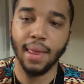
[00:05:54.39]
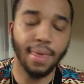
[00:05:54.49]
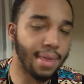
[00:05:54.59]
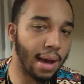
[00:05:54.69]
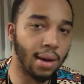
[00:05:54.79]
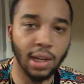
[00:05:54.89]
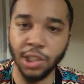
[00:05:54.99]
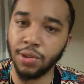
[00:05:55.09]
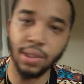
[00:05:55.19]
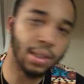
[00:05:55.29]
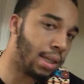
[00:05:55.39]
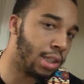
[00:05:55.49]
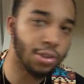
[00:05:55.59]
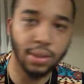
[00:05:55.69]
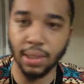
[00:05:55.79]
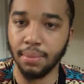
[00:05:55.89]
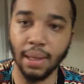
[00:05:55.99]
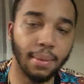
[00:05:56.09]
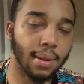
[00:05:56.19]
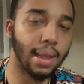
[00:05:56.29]
hundreds and hundreds and
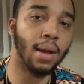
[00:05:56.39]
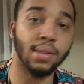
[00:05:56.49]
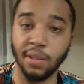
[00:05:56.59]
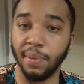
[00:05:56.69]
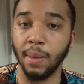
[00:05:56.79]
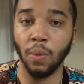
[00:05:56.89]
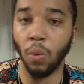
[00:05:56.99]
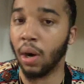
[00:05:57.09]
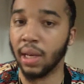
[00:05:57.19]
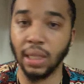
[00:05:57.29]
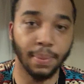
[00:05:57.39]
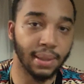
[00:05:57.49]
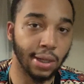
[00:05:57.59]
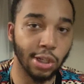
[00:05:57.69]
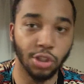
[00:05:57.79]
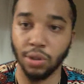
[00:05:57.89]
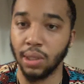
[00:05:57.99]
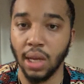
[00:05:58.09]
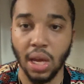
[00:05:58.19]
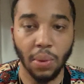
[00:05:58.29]
maybe thousands of people walking up and down the
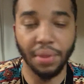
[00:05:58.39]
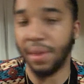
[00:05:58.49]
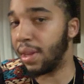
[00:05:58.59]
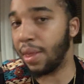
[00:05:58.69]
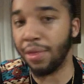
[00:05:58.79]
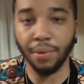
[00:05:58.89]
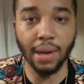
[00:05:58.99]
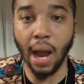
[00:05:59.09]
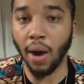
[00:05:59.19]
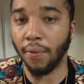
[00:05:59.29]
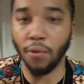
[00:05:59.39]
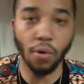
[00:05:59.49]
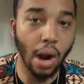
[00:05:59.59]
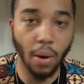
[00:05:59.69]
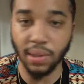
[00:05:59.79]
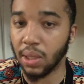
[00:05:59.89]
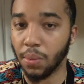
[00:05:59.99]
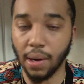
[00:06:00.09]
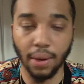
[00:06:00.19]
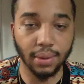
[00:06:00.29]
street within the 4 hours that
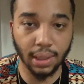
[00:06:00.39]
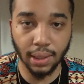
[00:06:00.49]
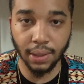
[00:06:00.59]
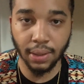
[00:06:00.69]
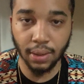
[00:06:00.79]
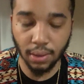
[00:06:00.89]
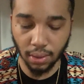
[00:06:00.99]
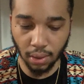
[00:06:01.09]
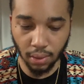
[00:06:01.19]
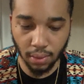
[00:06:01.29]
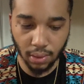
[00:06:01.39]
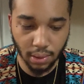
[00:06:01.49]
we're out there, you know.